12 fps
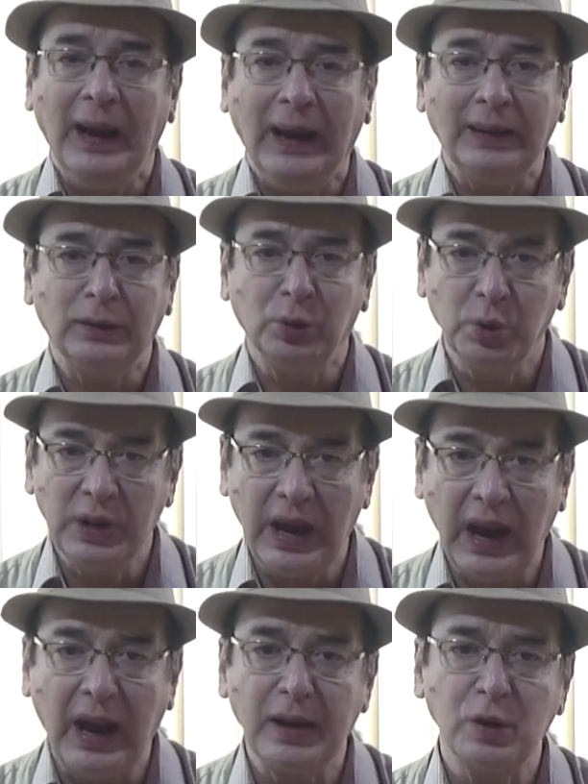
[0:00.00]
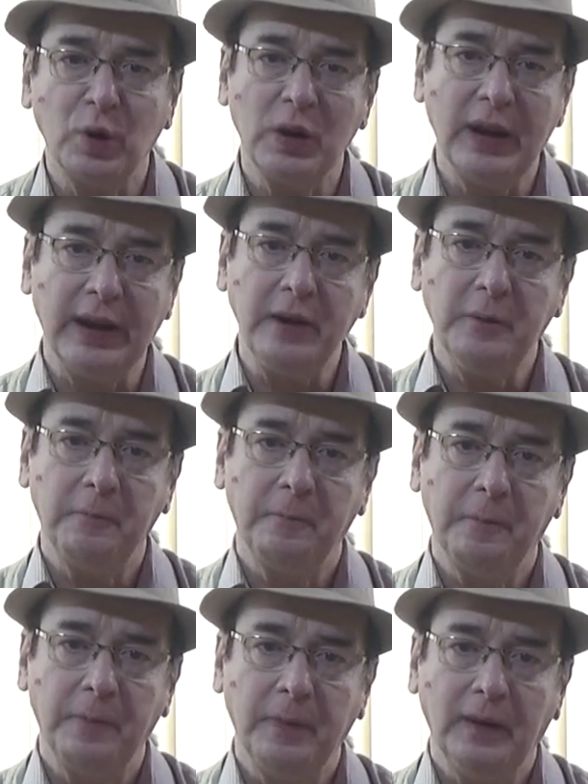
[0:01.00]
and do the hand holding
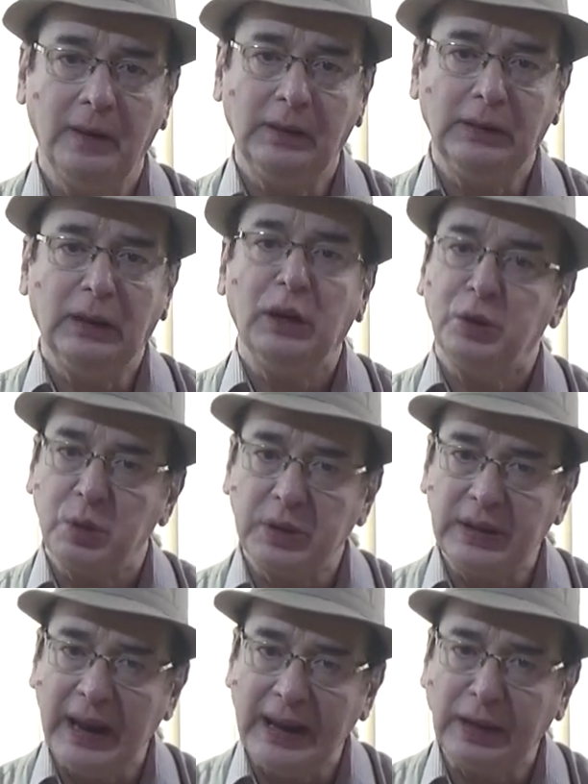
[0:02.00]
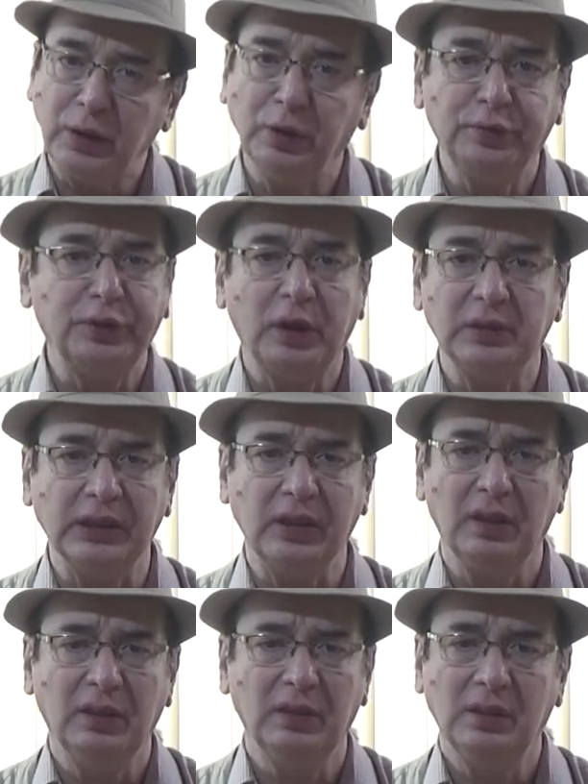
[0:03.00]
to take you forward.
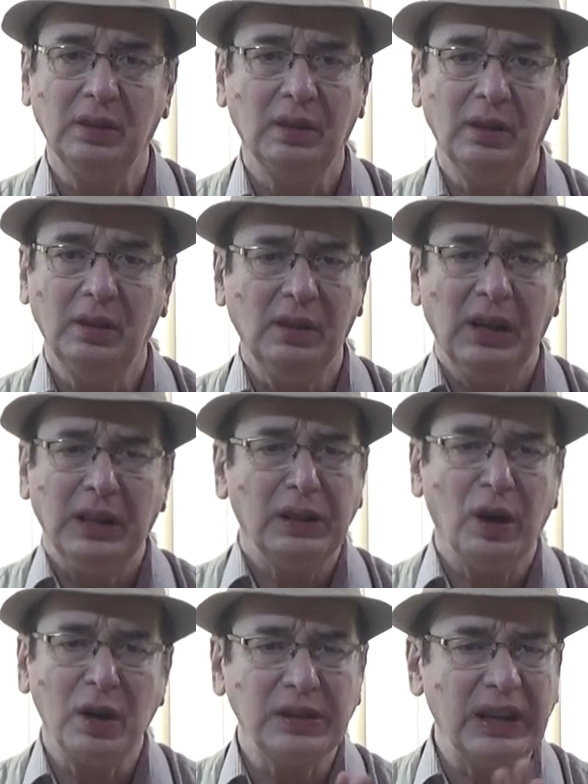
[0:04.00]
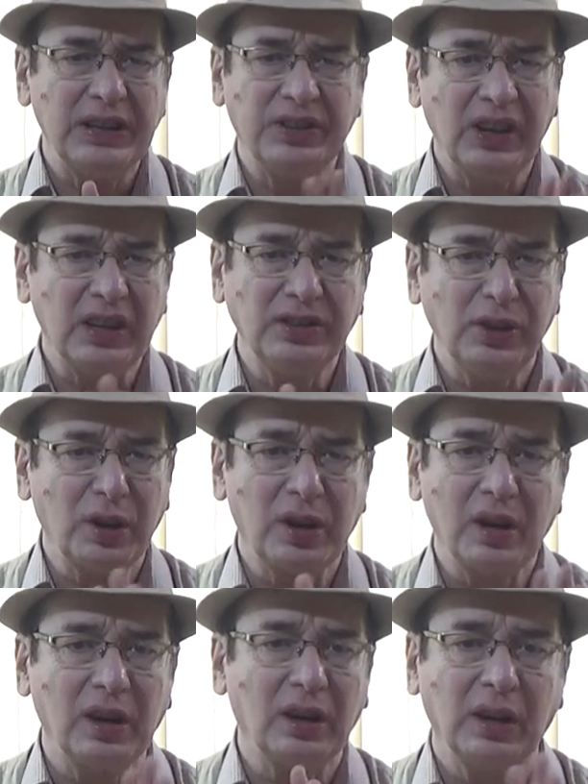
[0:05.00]
Not a judge
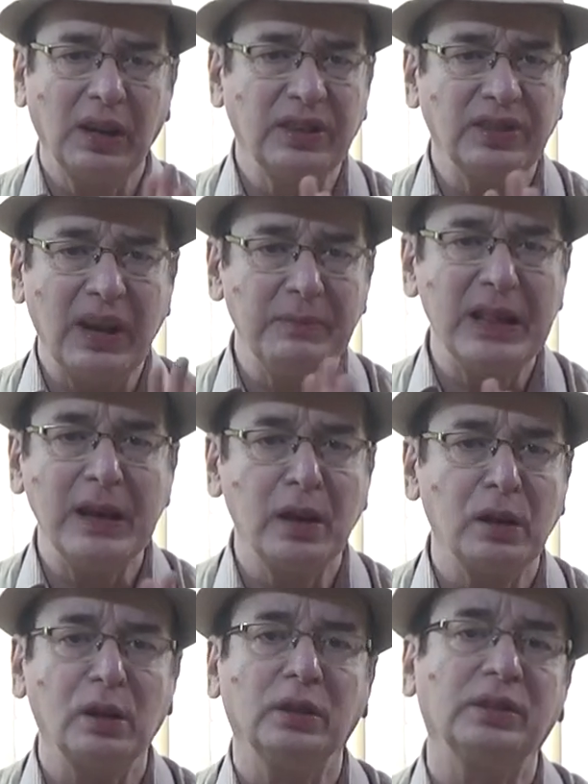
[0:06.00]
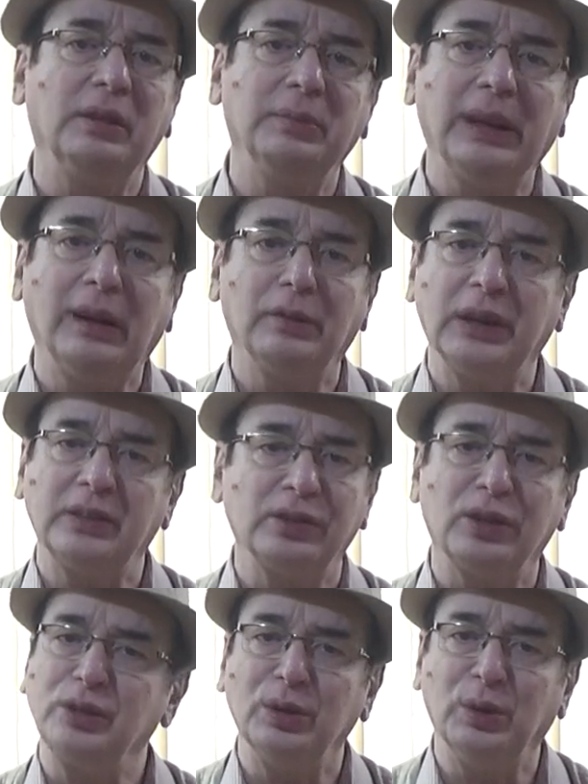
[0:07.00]
or a examiner or something of that
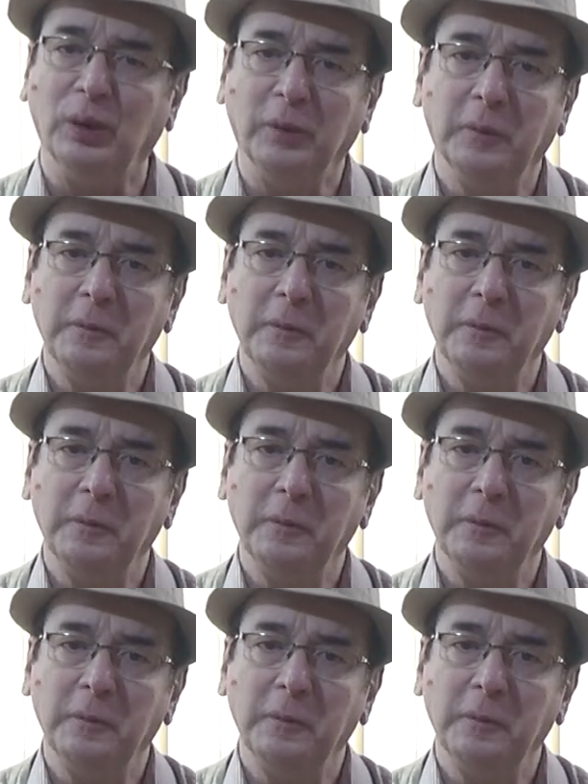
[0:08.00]
sort, no.